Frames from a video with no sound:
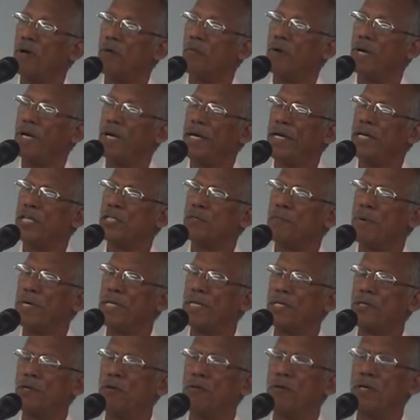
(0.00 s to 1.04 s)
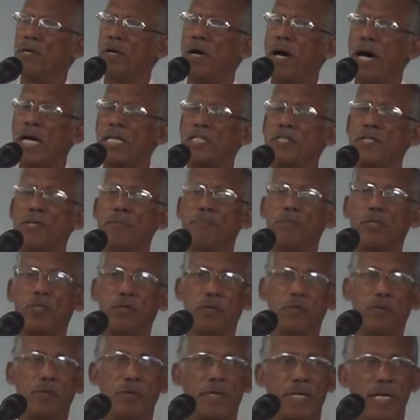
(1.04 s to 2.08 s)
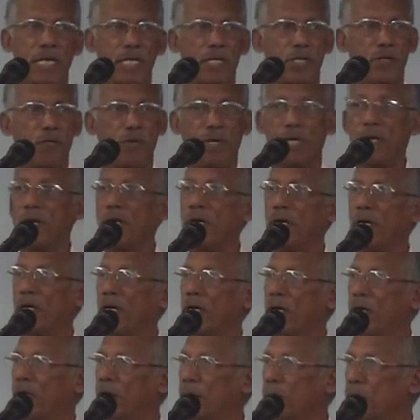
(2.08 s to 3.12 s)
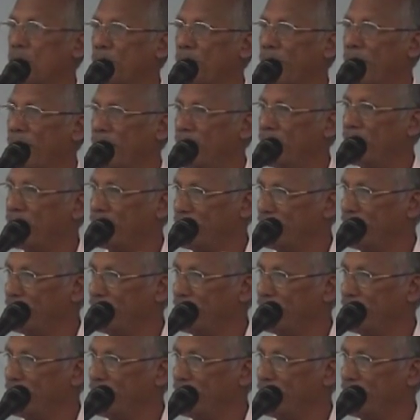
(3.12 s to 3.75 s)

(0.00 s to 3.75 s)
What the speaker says: One day his mother asked him to get one mobile